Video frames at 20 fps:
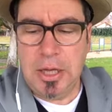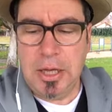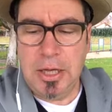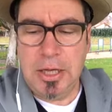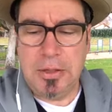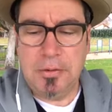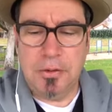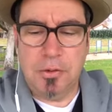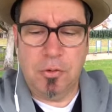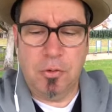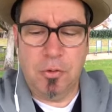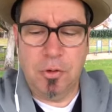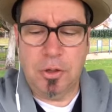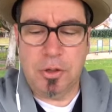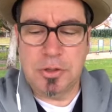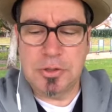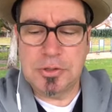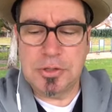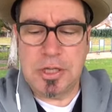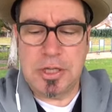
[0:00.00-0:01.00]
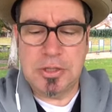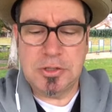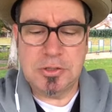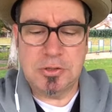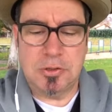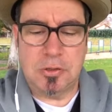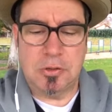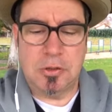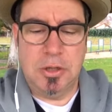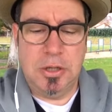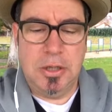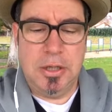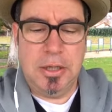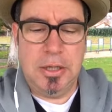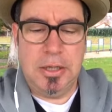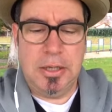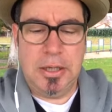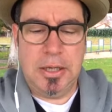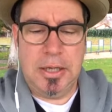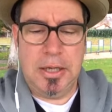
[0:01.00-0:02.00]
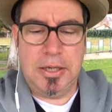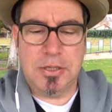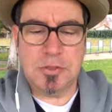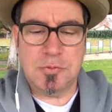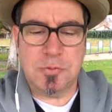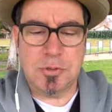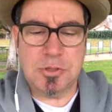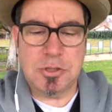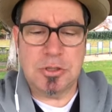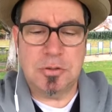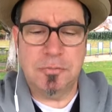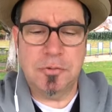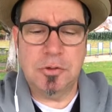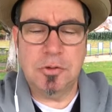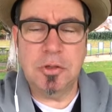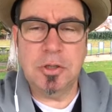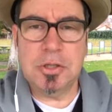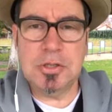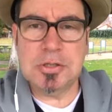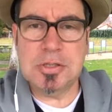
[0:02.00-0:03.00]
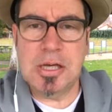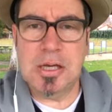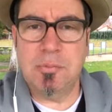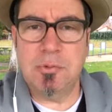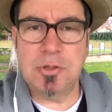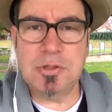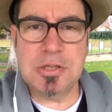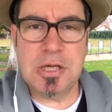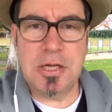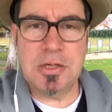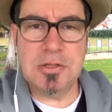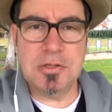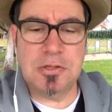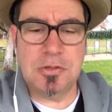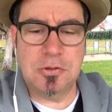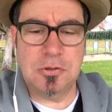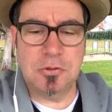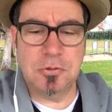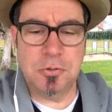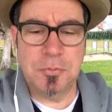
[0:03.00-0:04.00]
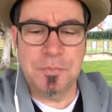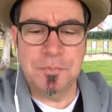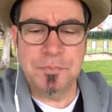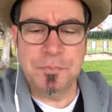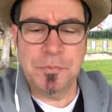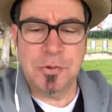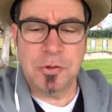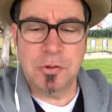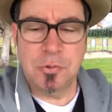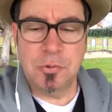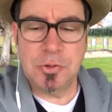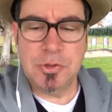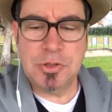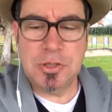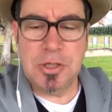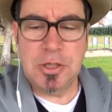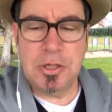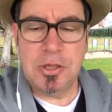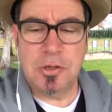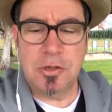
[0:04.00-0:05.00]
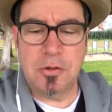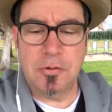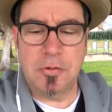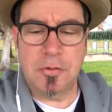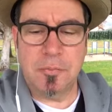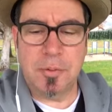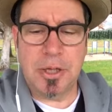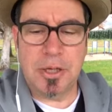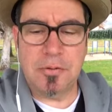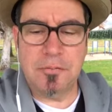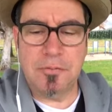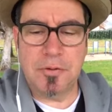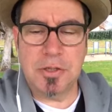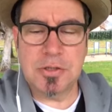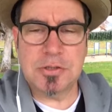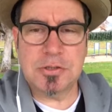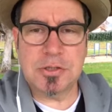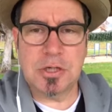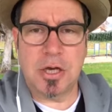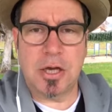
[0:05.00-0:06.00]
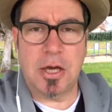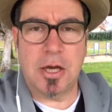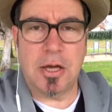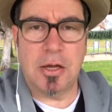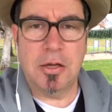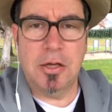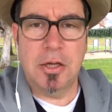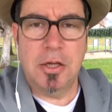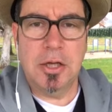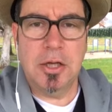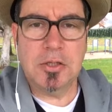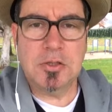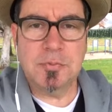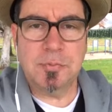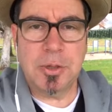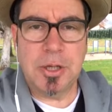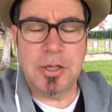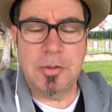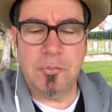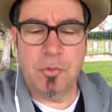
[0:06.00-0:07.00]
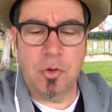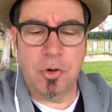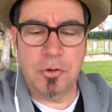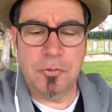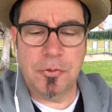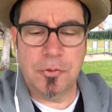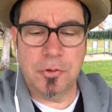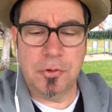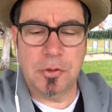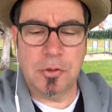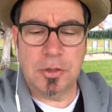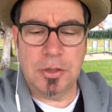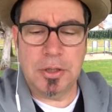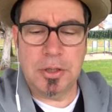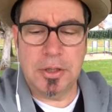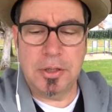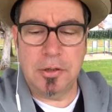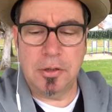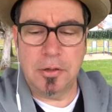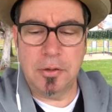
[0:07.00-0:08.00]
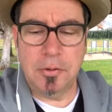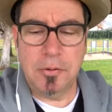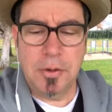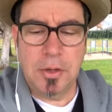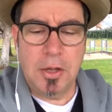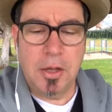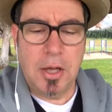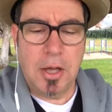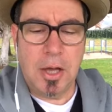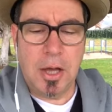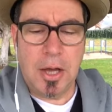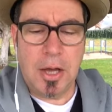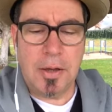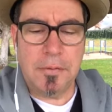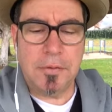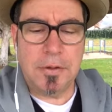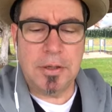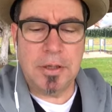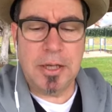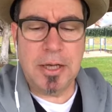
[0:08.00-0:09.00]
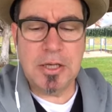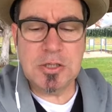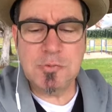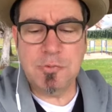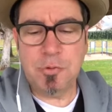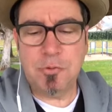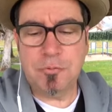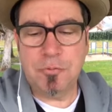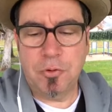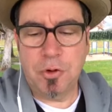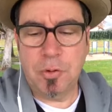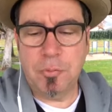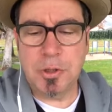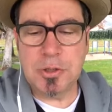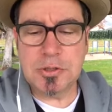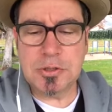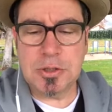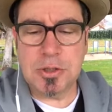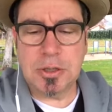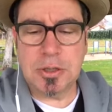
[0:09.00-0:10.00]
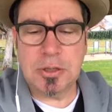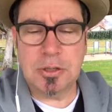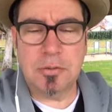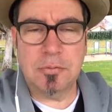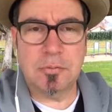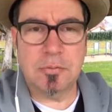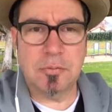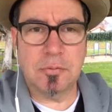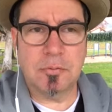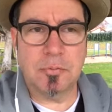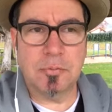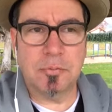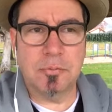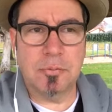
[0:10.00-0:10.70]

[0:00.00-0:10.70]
and the organizational enhancements. And if you look at Table 10.2, you will see here the benefits explained more thoroughly here. The enhanced performance, it can